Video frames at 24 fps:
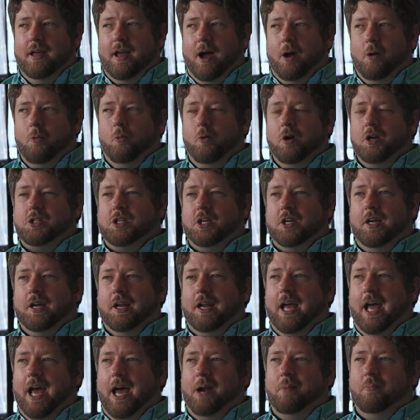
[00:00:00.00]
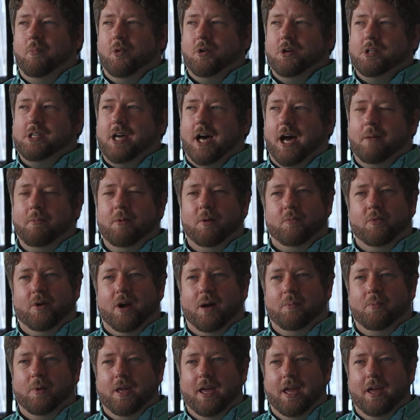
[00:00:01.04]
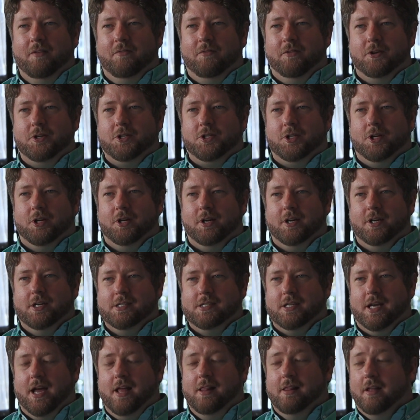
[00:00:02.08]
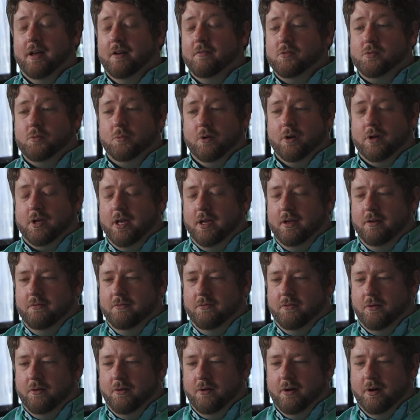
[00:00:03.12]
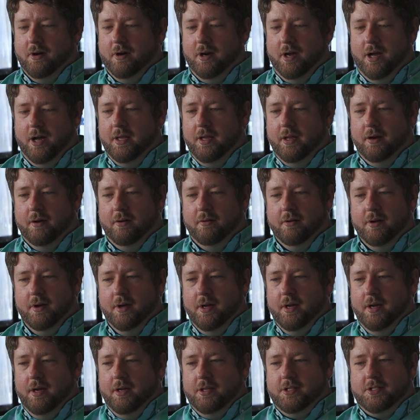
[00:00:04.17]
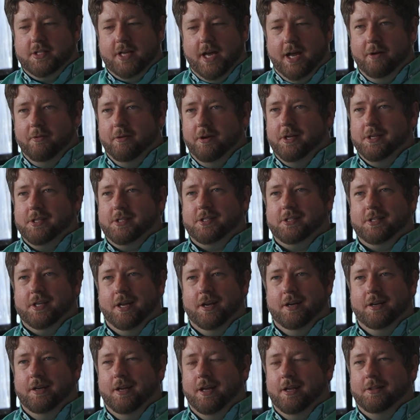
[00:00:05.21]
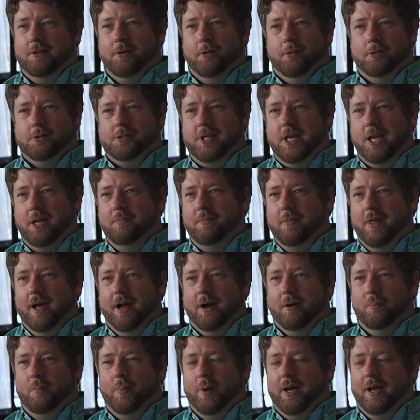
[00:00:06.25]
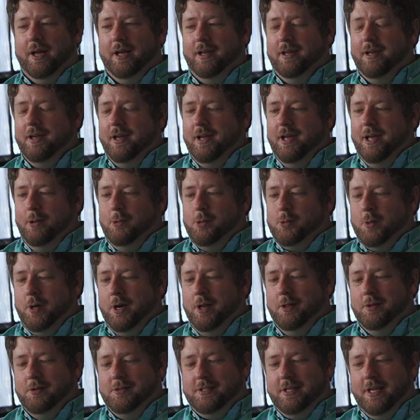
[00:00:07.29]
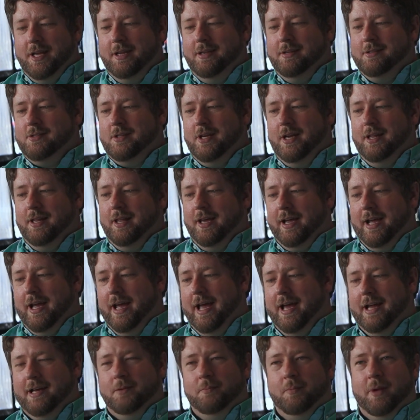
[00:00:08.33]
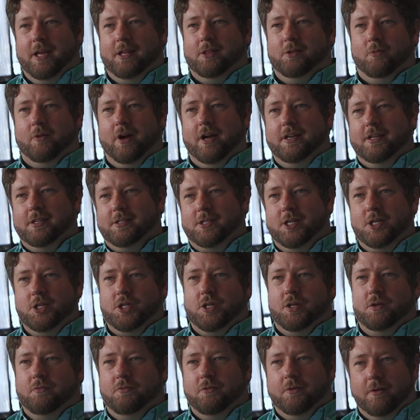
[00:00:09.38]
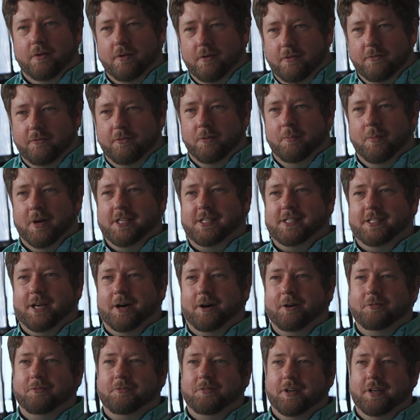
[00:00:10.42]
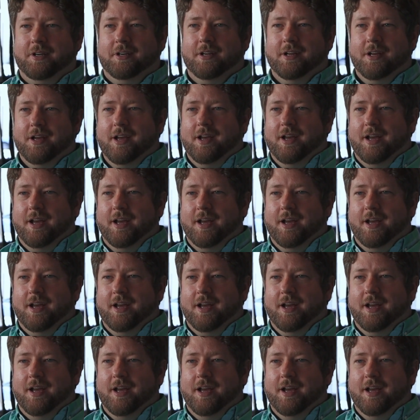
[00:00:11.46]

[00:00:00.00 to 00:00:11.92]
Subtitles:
I wish I could have had more time at Propagate for sure, because I loved working for Cyrus and the whole team there, but it was one of those things that like I had to make the right decision for myself, and